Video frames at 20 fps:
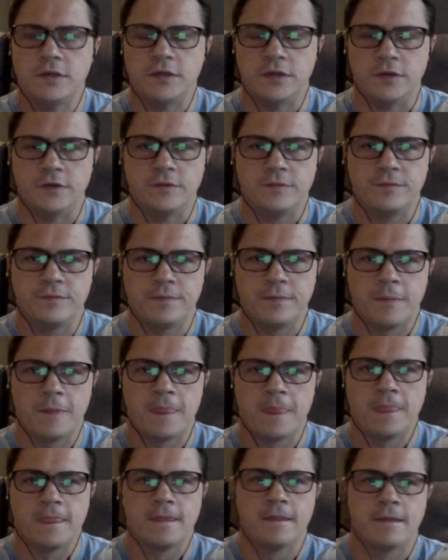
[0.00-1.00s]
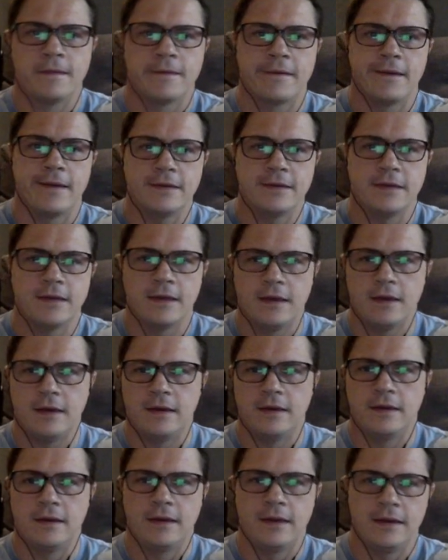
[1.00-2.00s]
do, okay,
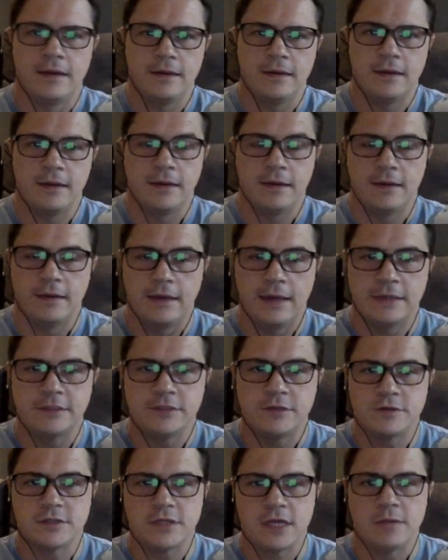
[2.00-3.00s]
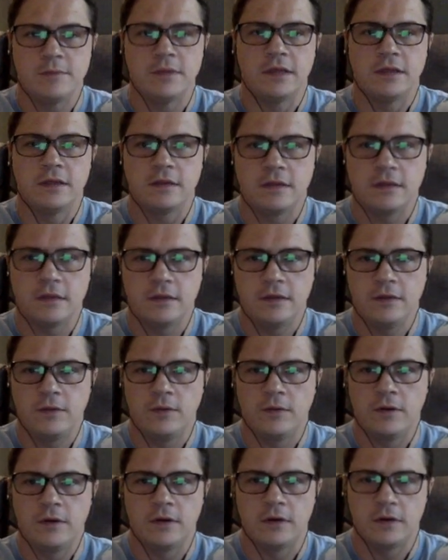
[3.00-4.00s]
as you send me
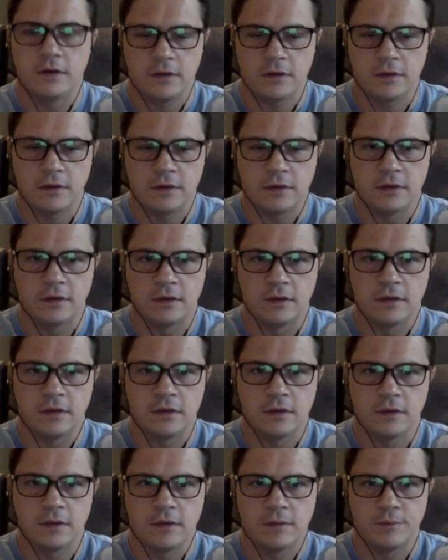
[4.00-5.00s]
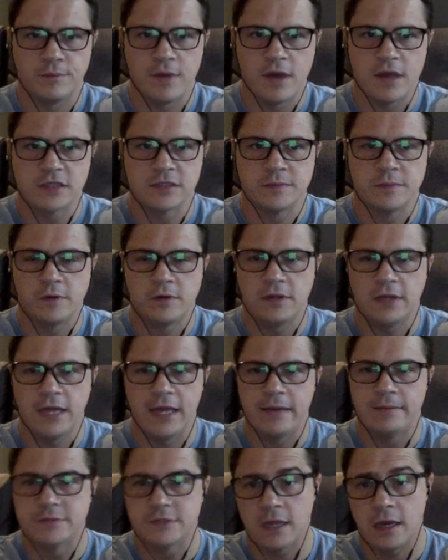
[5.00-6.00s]
your possible
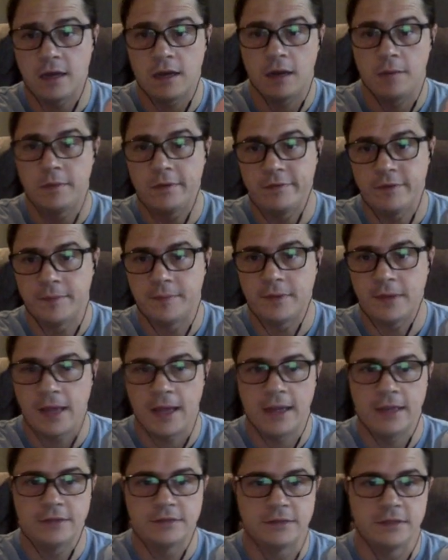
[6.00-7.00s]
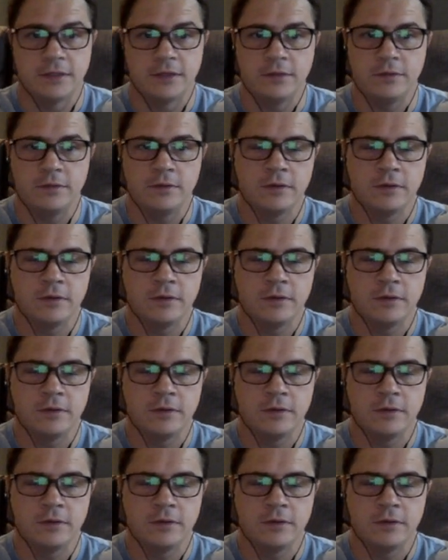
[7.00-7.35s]
claims, I'll be replying to you.